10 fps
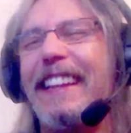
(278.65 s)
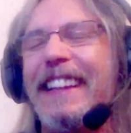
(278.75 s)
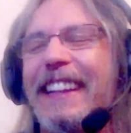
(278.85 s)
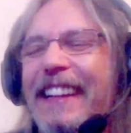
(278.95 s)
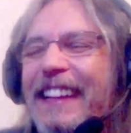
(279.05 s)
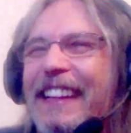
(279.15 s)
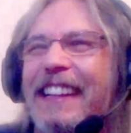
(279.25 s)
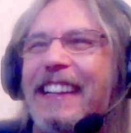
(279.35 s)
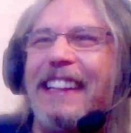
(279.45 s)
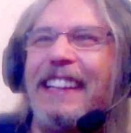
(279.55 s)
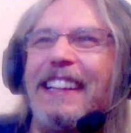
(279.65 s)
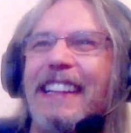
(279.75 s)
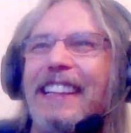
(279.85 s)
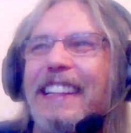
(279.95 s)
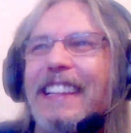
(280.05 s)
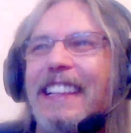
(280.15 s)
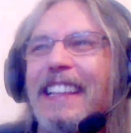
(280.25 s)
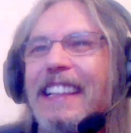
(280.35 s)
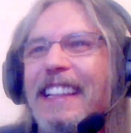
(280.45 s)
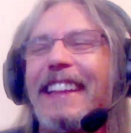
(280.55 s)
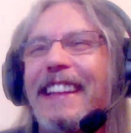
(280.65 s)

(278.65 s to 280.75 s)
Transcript: Nothing is said.